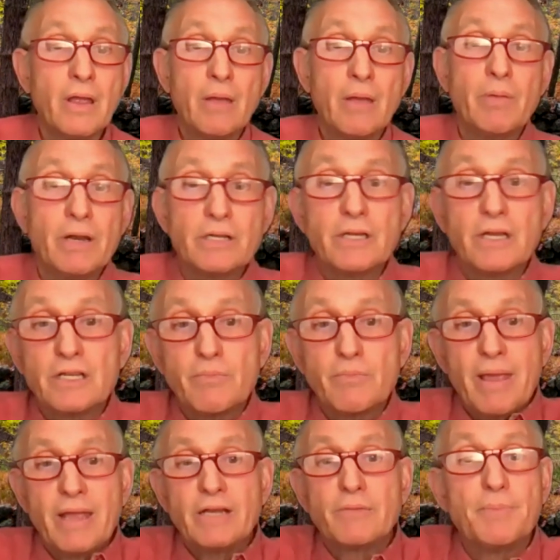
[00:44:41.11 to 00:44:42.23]
But it's, it's
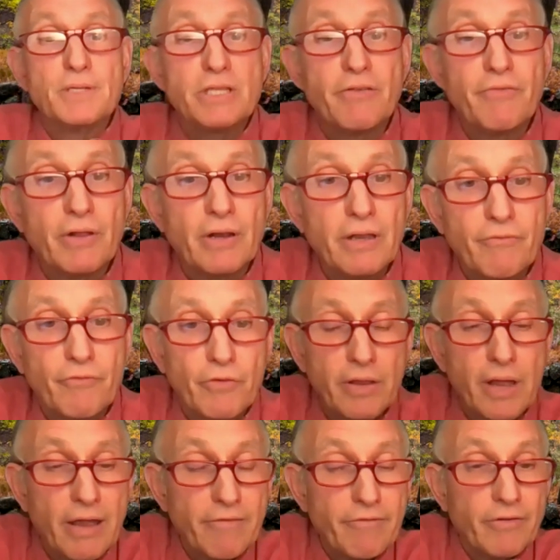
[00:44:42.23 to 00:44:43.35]
made specifically for the
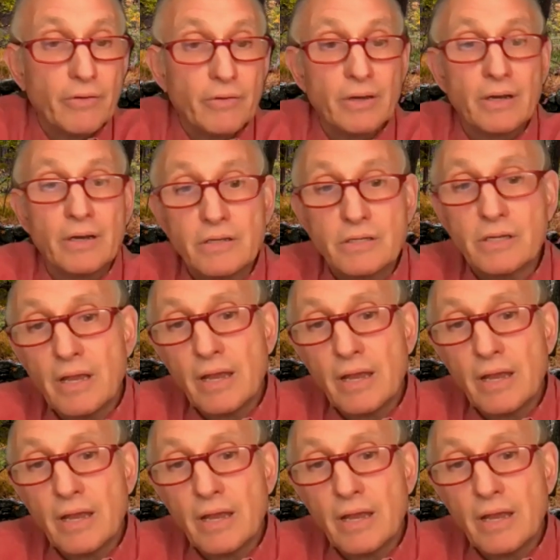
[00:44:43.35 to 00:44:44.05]
iPhone, and it's